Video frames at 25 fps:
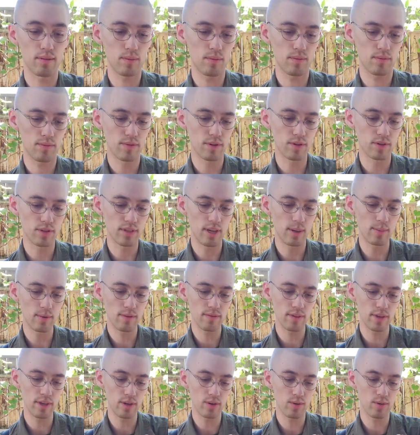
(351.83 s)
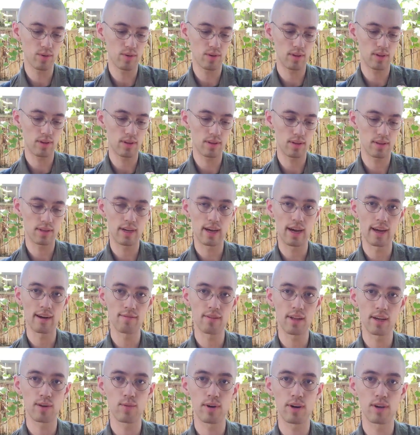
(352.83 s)
for some of you, kind
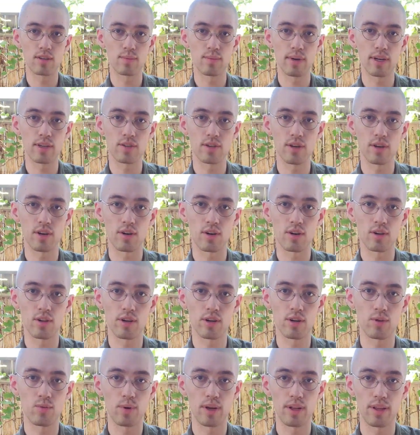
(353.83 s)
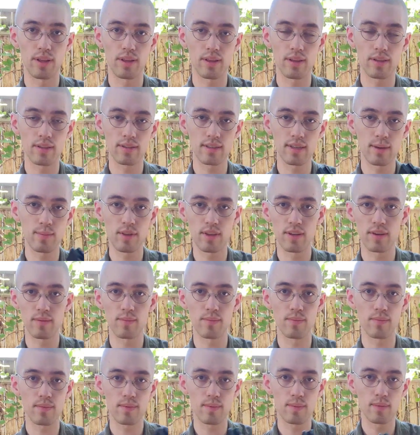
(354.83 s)
of like what I was mentioning earlier with some of the
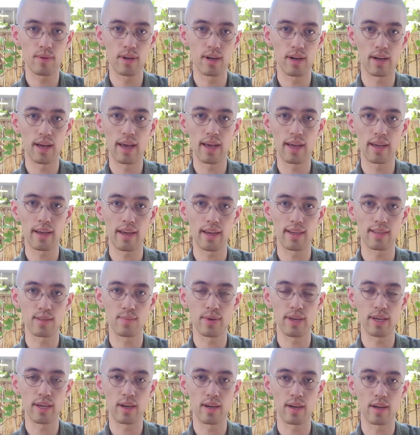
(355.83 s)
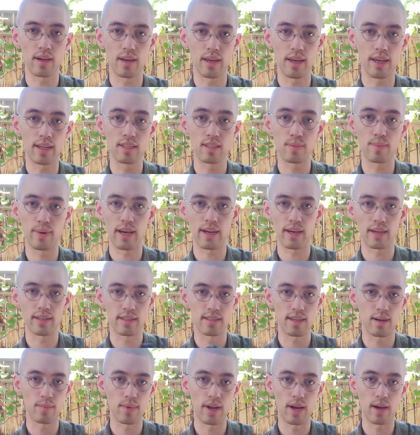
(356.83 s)
AKs being in spec and
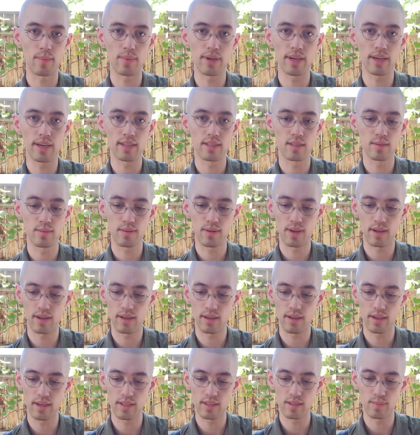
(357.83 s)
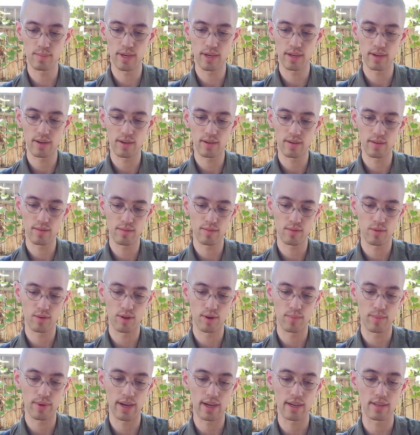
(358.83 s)
some not being in spec for
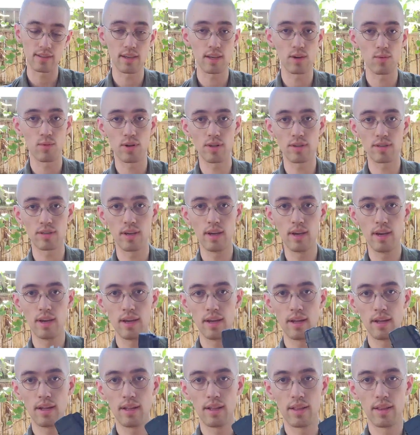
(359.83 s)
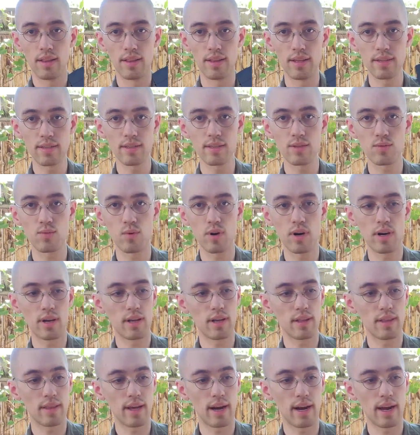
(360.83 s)
their magazine wells, this is one
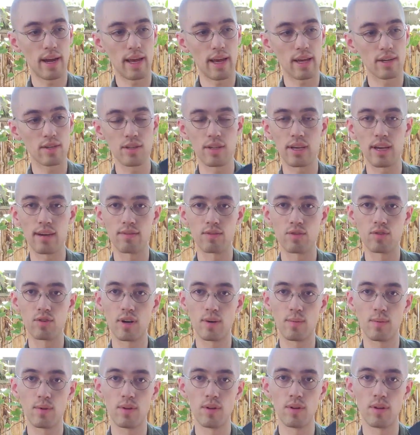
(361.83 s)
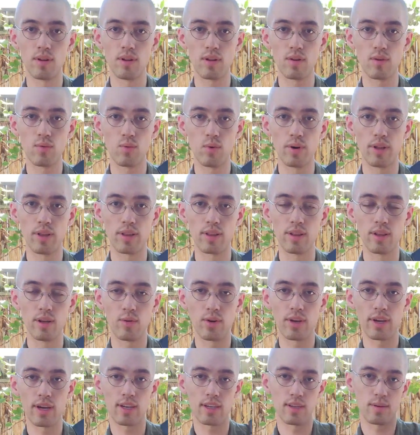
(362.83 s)
that I actually have trouble with
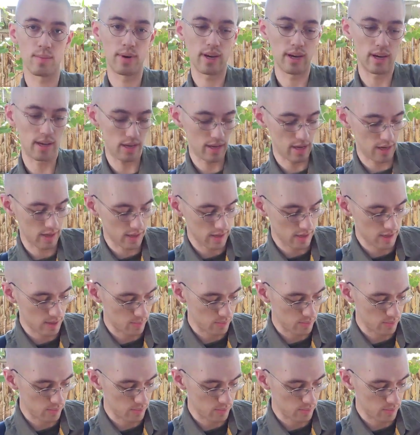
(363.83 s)
loading into my AK